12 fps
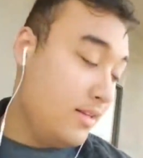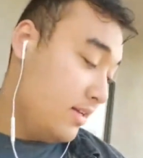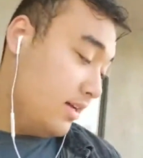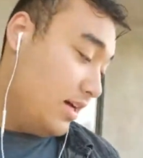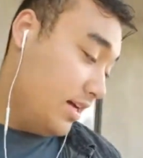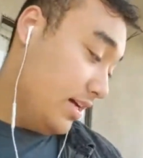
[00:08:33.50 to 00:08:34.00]

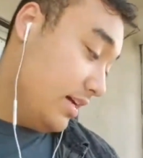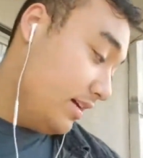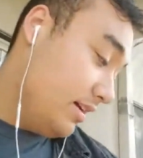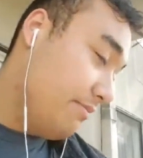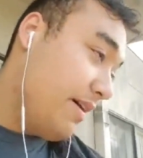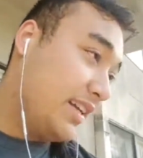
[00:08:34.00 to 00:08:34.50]

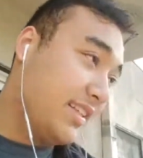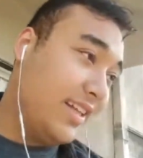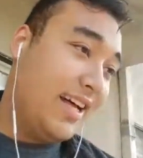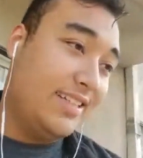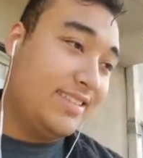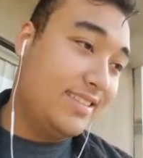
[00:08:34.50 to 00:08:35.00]
Back to
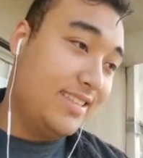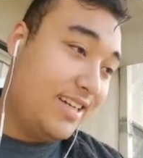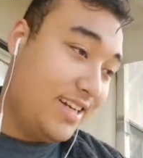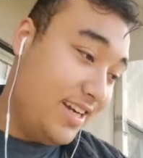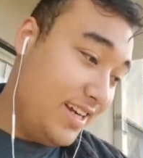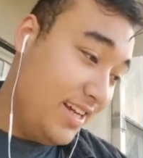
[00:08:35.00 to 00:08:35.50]
classes
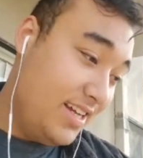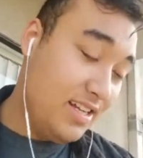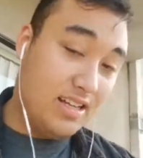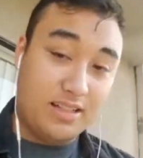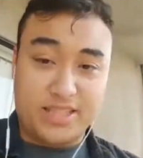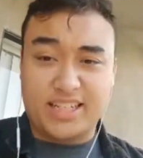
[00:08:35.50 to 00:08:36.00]
here.
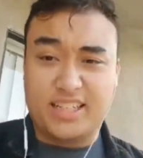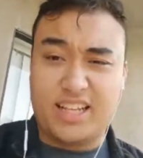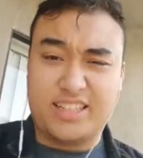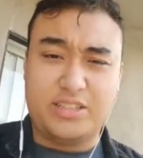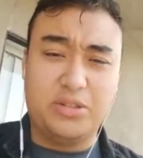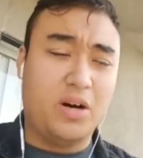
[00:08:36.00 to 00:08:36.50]
I'm taking
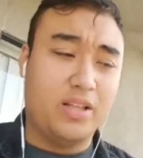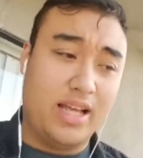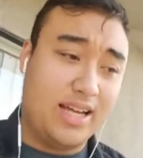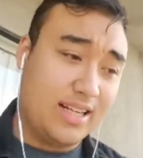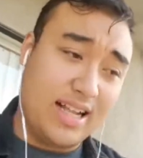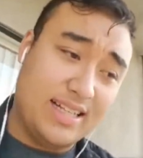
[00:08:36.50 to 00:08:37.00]
like 2
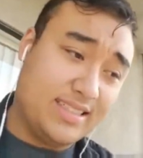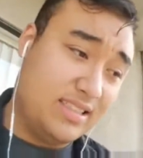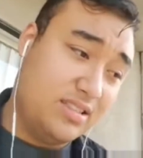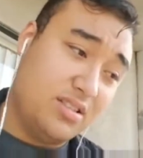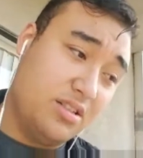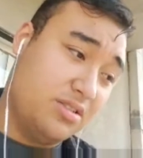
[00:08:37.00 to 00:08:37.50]
online
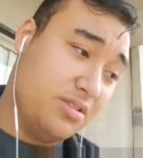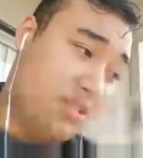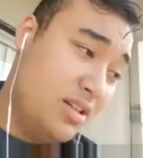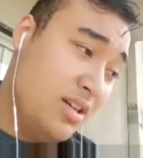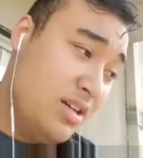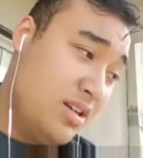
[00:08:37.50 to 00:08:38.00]
classes. Those
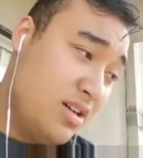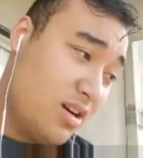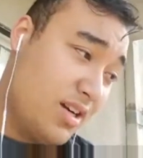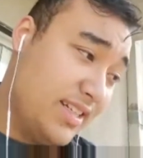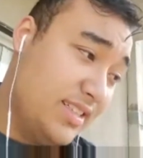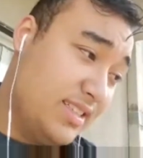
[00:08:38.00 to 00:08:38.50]
are
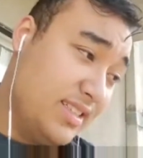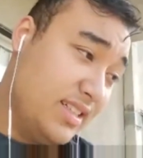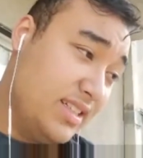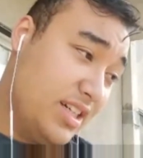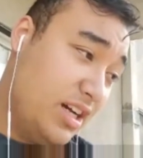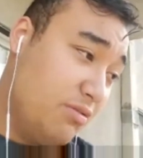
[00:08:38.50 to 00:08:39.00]
easy
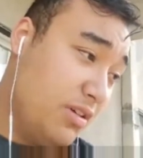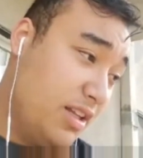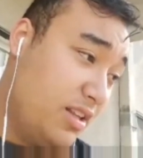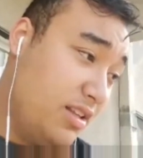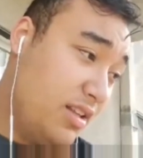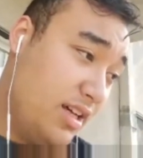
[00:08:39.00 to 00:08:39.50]
and done
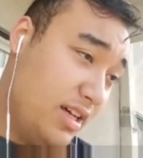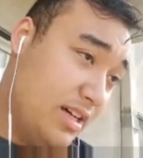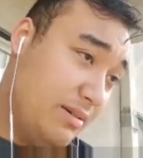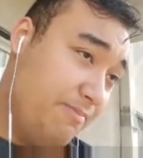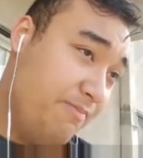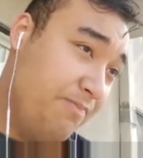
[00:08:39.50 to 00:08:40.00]
with.
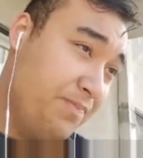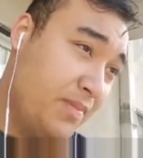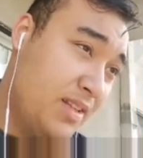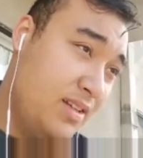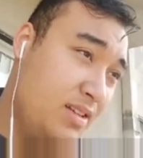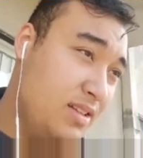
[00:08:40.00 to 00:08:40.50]

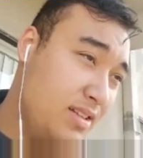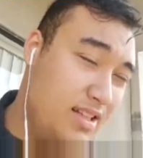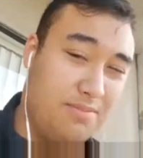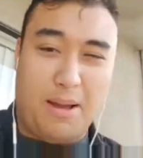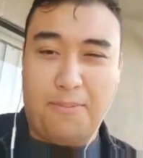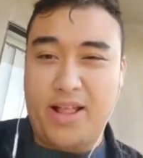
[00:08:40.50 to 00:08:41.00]

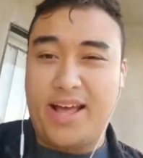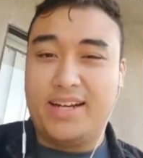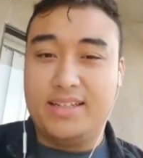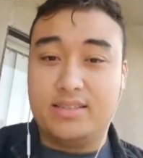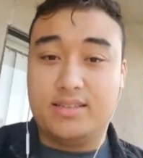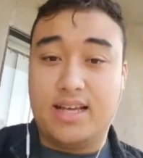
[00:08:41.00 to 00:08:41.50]
My plan
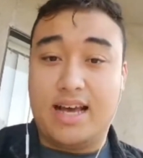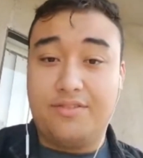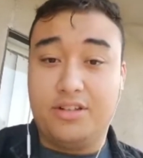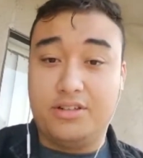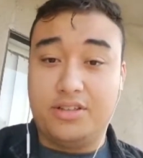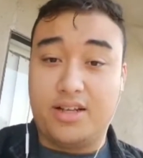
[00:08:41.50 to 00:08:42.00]
is to have
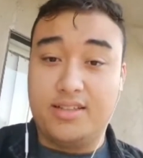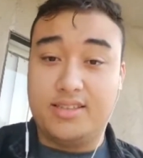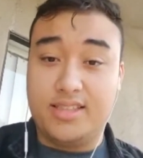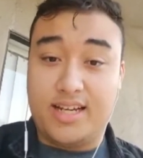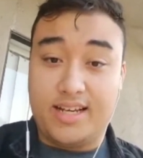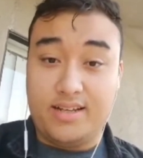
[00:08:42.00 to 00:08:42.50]
those done today.